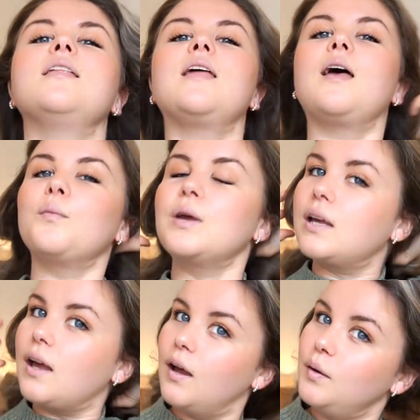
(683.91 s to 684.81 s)
There we
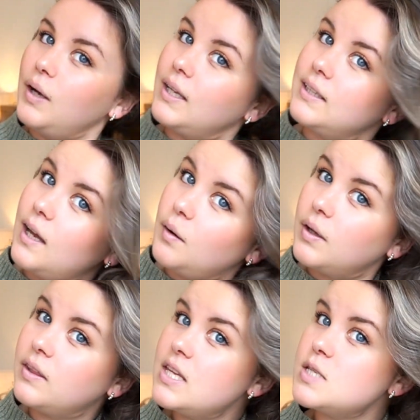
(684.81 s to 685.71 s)
go. And now
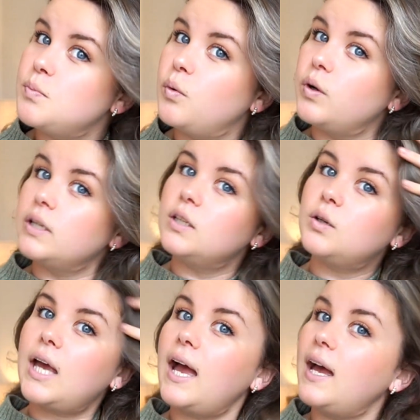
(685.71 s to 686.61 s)
at this point you
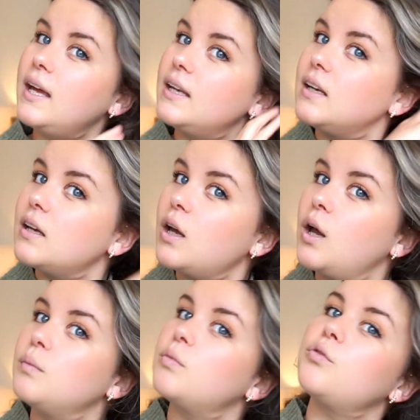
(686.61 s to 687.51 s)
can
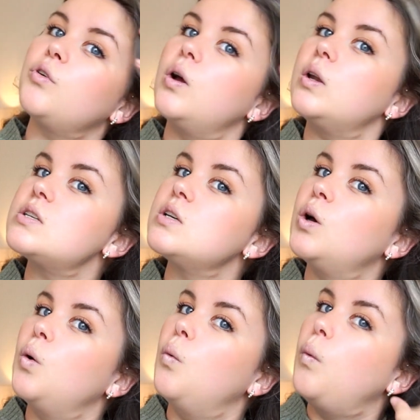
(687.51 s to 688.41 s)
comb through it
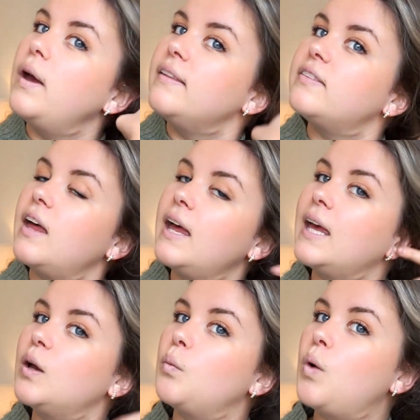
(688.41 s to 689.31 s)
with
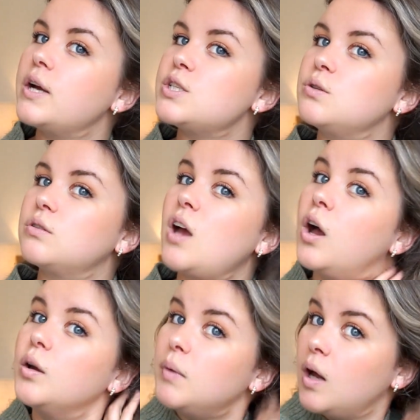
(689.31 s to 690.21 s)
a wide tooth
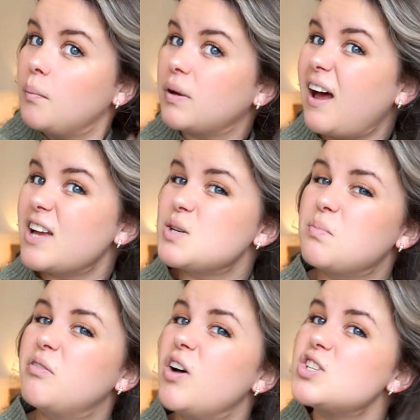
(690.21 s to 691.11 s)
comb, but I actually
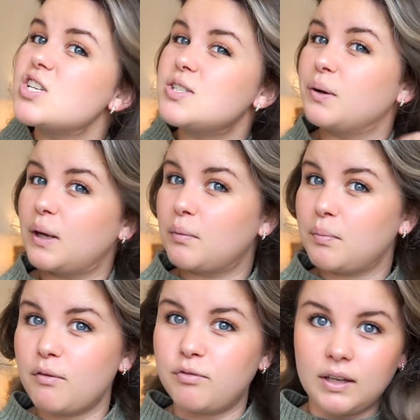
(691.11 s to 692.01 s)
prefer just doing it with
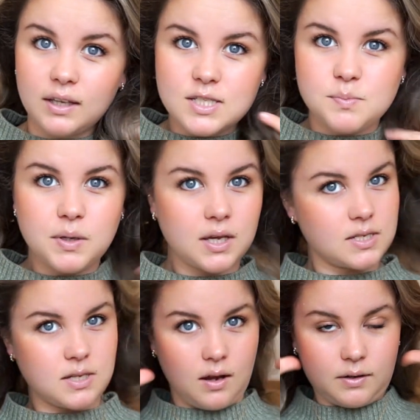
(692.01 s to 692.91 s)
my fingers
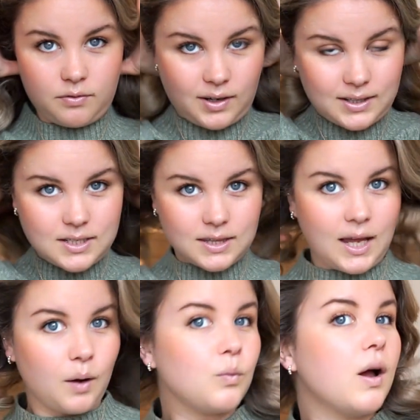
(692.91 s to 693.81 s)
because I find
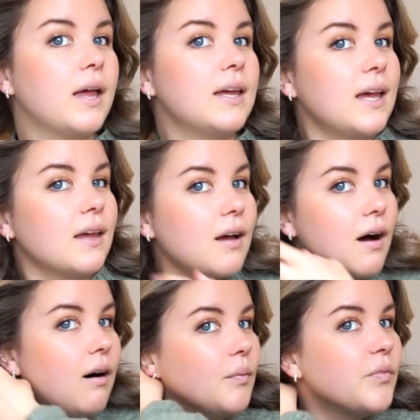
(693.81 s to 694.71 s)
that way it
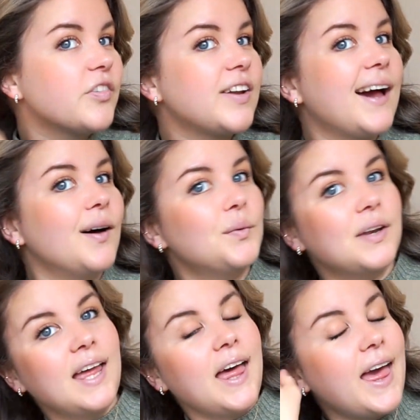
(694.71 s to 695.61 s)
calms down
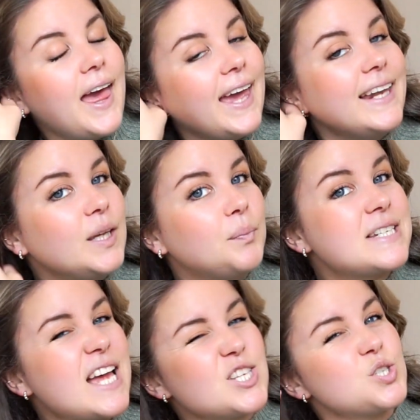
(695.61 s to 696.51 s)
any
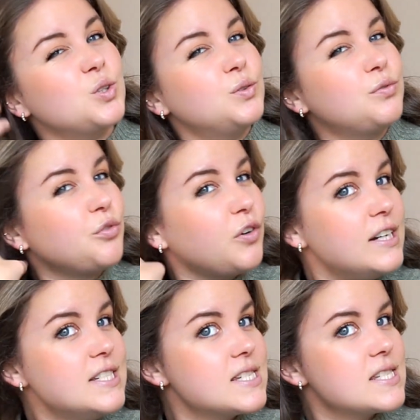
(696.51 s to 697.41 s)
potential
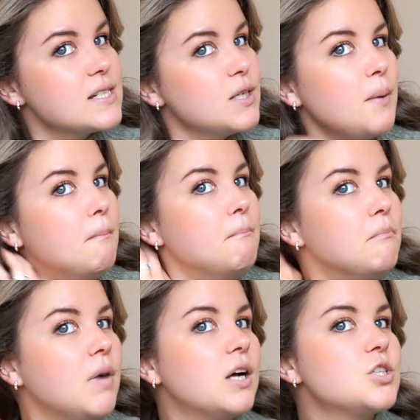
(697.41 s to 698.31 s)
frizz
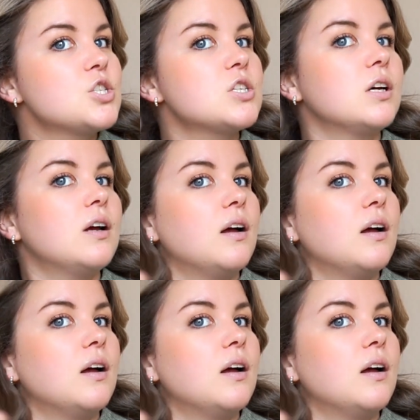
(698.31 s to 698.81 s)
much